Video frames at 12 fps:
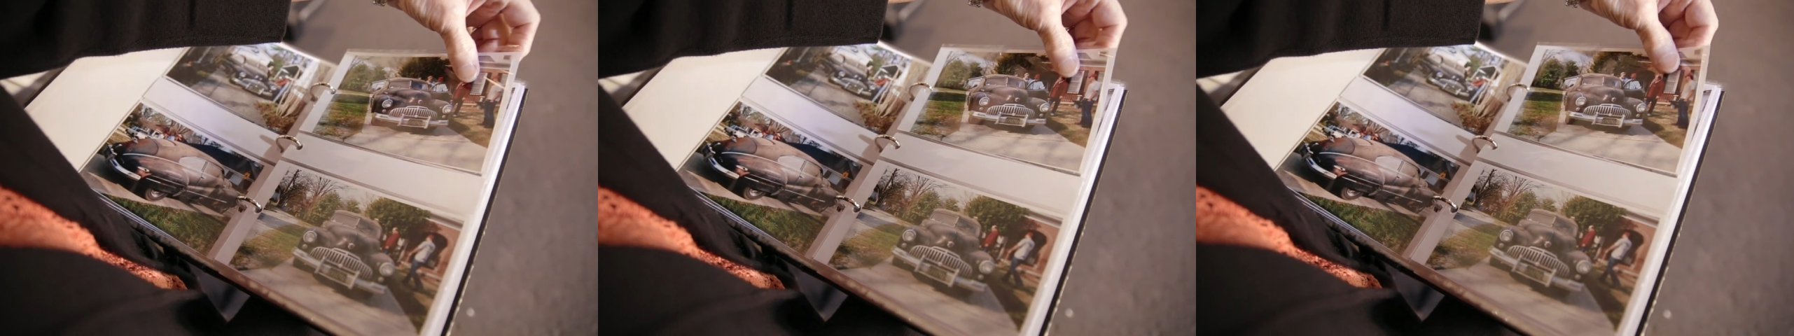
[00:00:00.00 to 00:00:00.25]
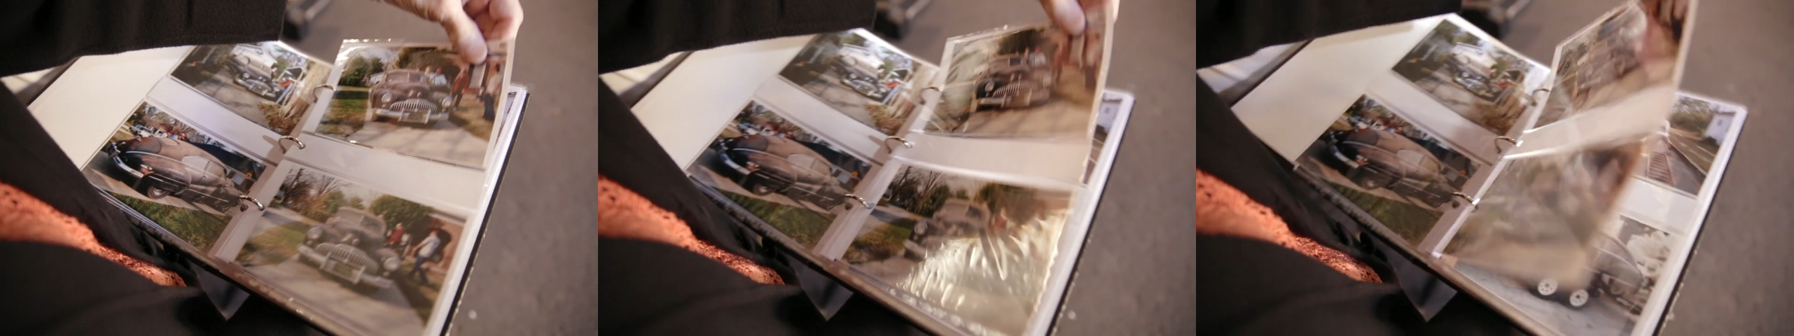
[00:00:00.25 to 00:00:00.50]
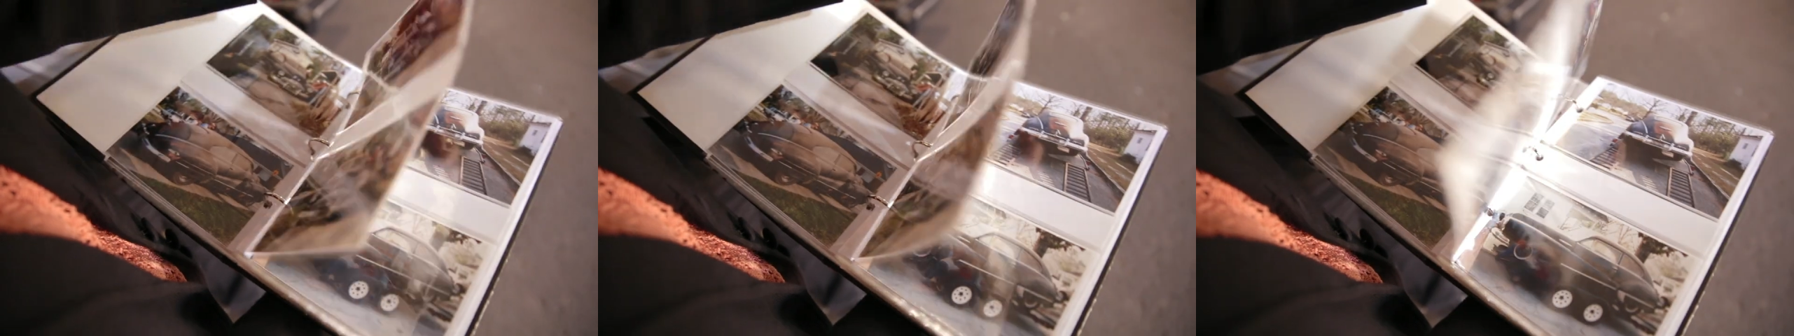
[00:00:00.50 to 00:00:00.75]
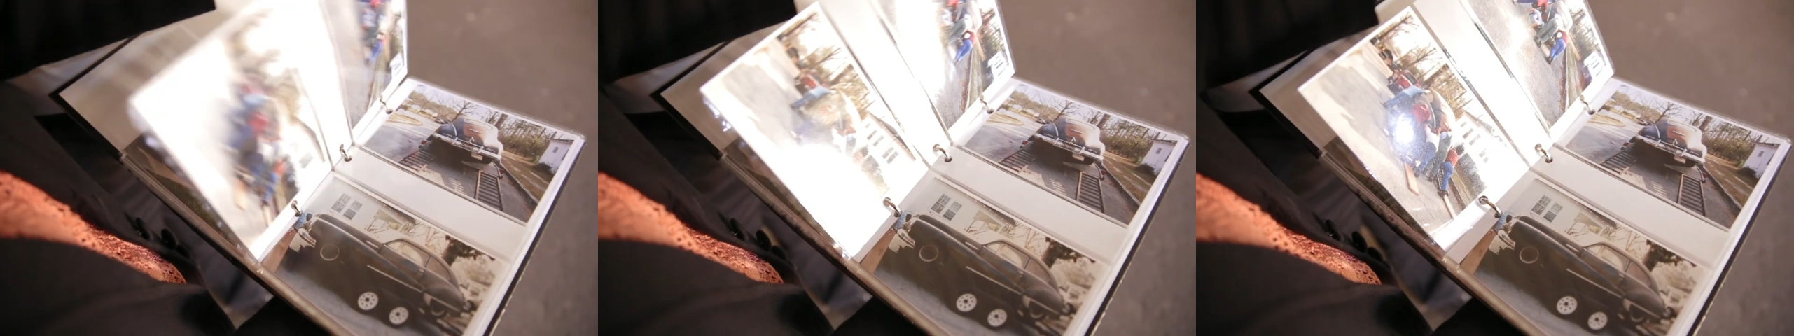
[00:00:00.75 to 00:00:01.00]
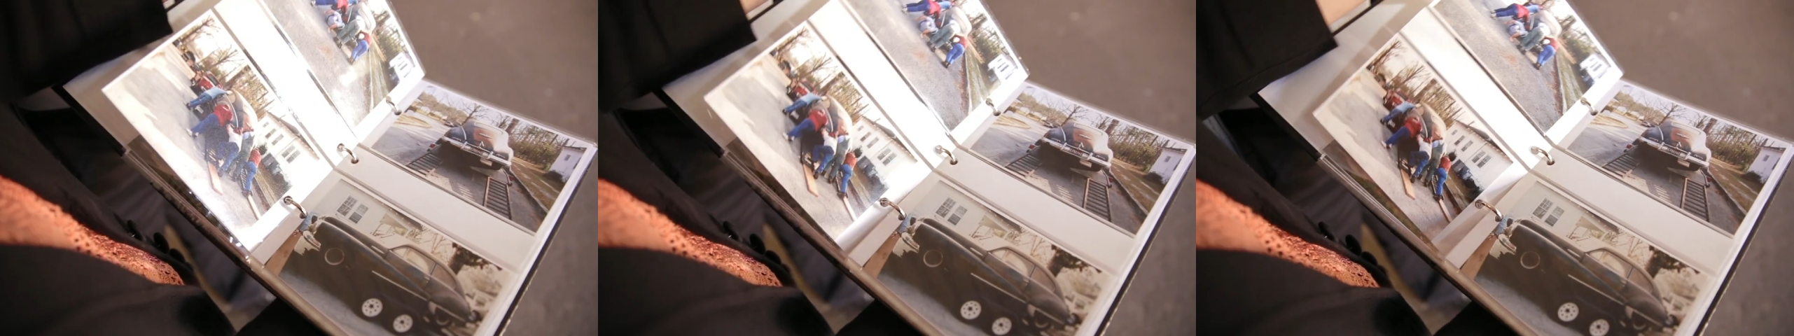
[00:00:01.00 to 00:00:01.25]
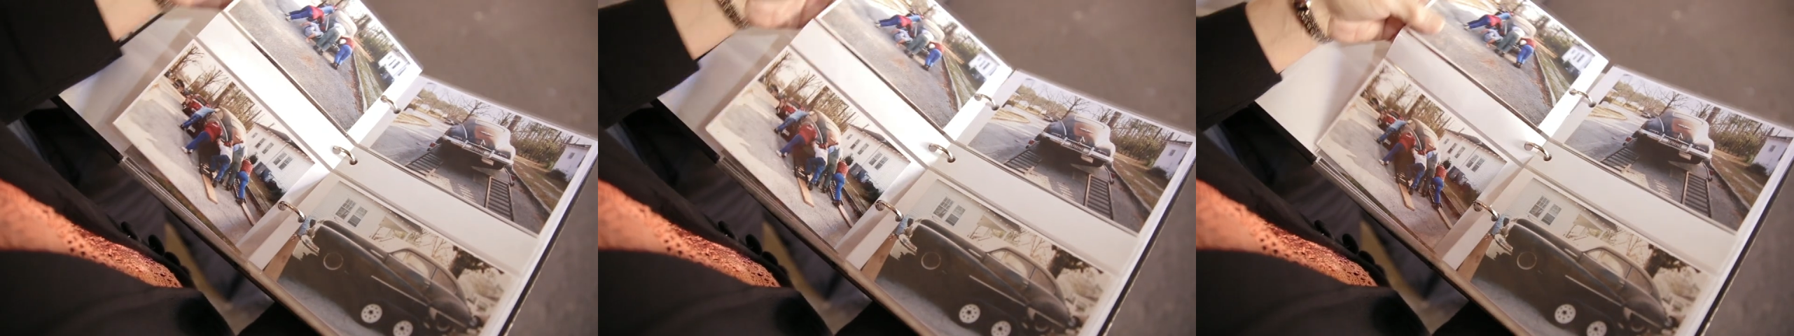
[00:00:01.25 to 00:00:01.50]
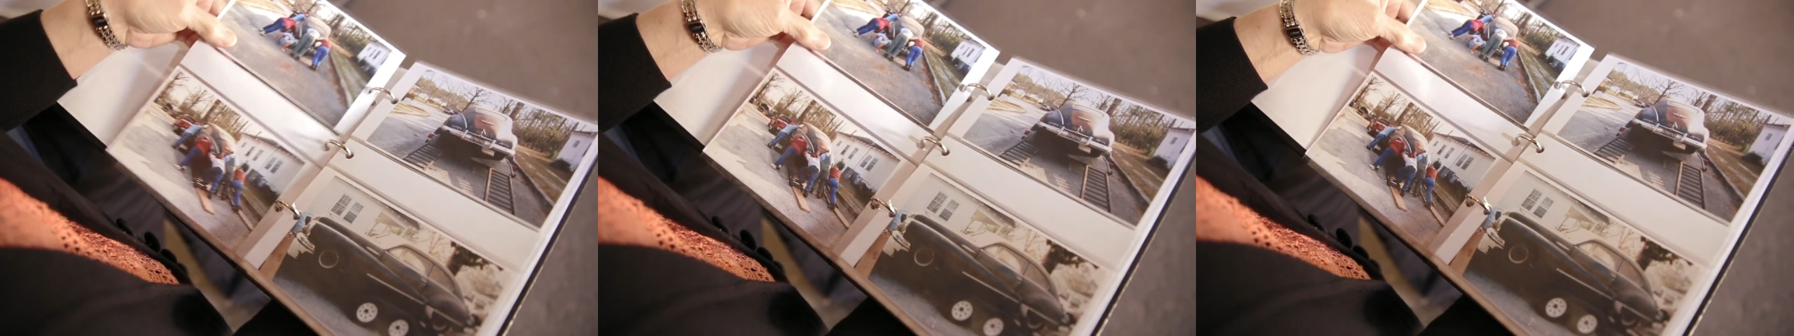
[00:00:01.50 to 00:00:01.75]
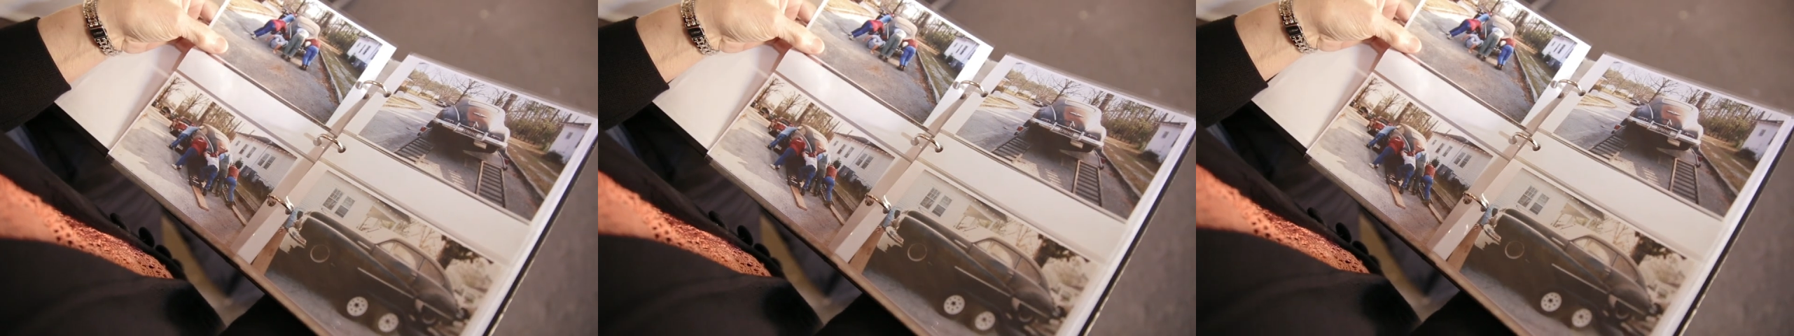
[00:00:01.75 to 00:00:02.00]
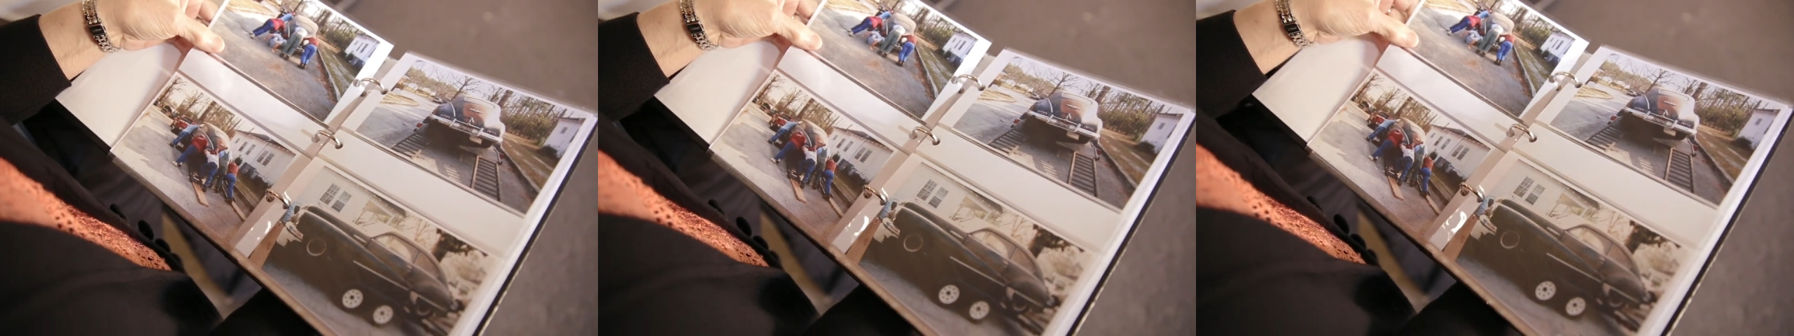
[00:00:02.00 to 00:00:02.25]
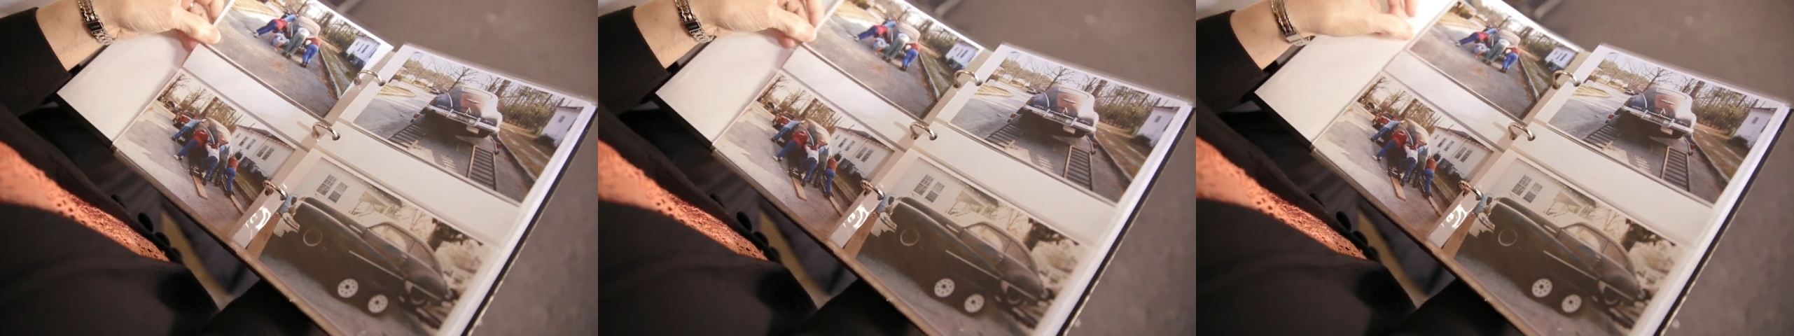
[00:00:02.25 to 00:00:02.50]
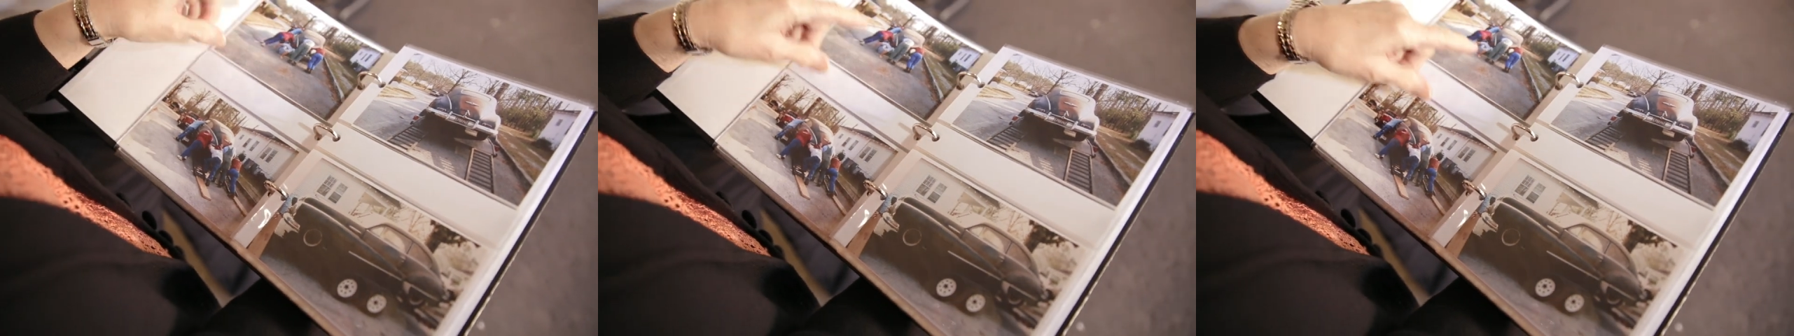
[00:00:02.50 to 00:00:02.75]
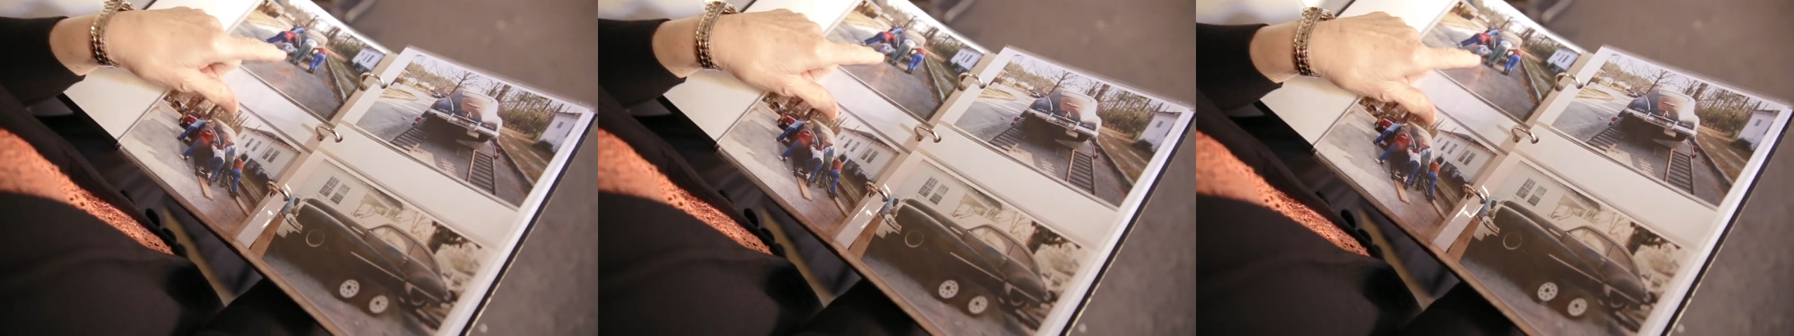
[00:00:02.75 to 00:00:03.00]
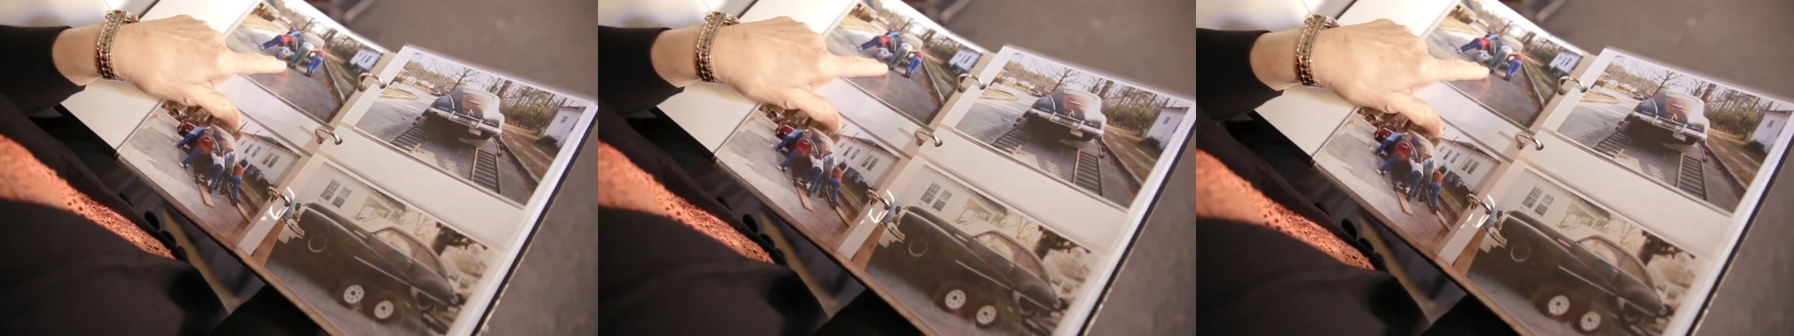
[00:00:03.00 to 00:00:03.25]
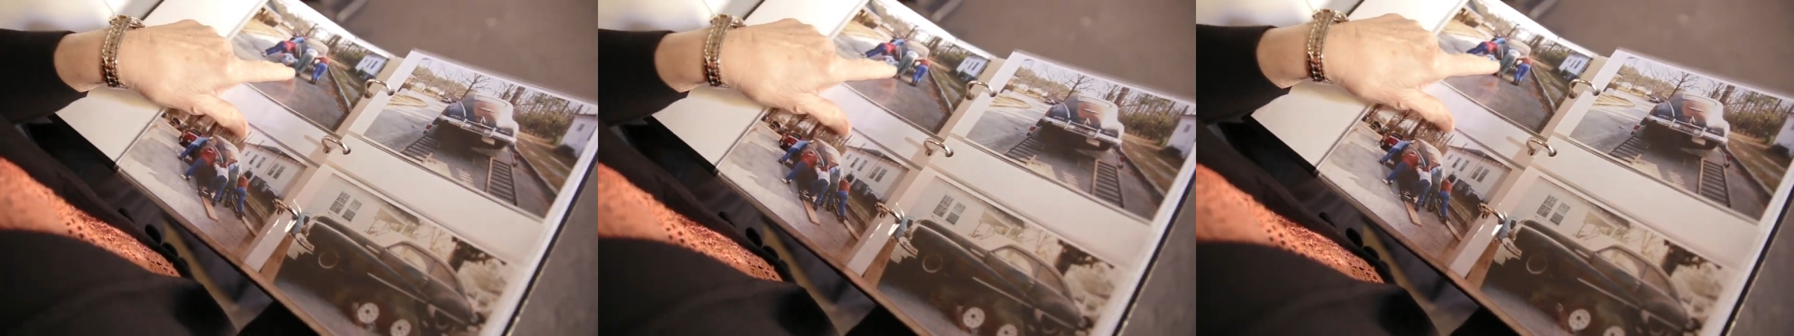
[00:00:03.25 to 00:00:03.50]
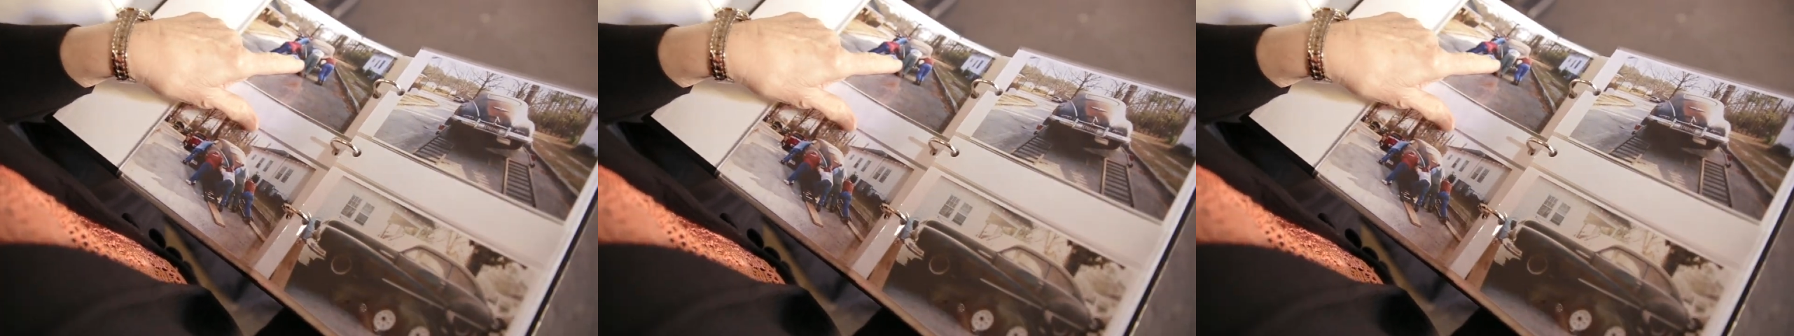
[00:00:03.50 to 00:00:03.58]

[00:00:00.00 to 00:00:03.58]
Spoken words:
[unreadable: no face in view]